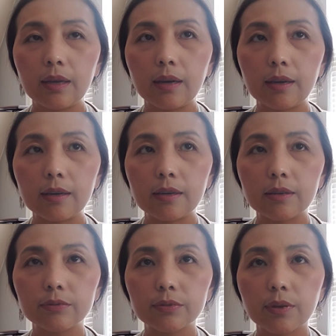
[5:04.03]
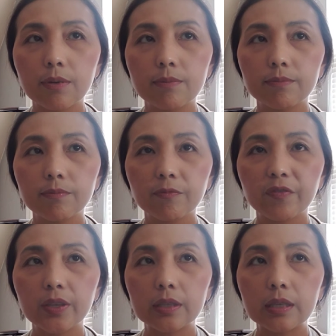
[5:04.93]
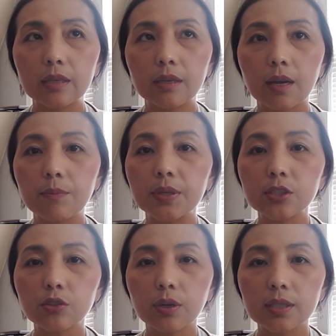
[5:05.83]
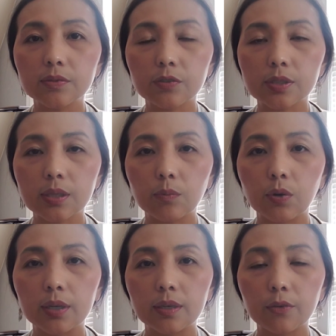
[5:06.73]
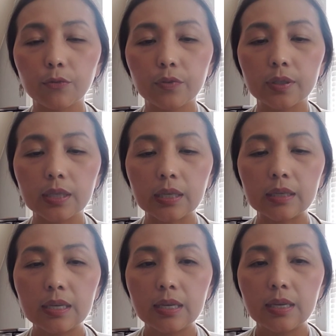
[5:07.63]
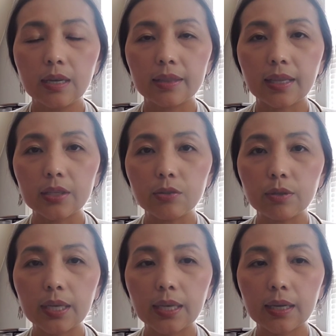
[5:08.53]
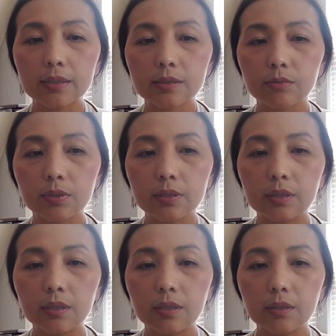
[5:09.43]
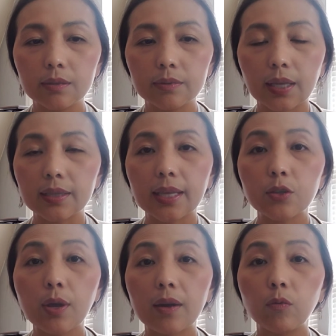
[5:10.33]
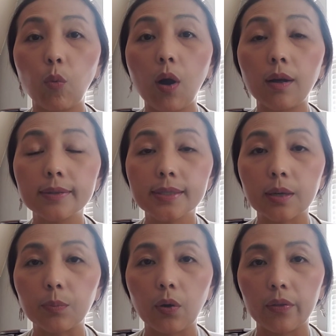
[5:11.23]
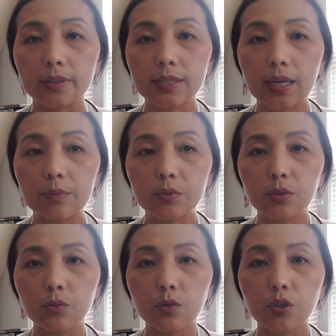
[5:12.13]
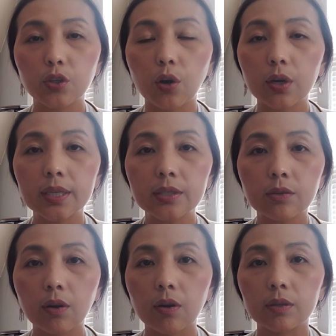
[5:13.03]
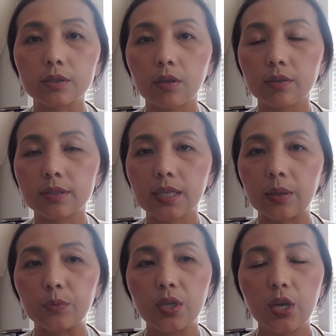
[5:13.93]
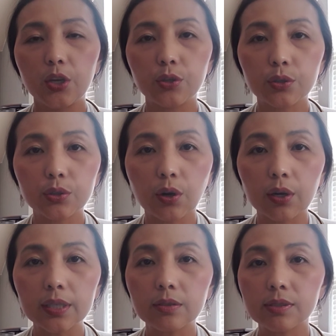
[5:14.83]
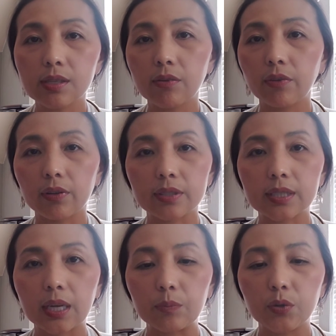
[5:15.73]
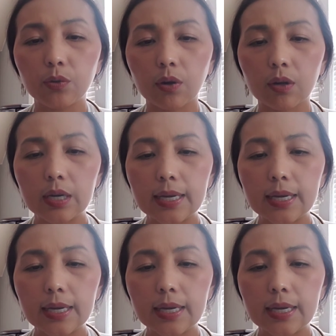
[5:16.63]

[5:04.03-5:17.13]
of feeling a mistrust for someone, of feeling that you can't really, that you have walls up all the time. So you're guarding your heart all the time. You're guarding yourself all the time. You are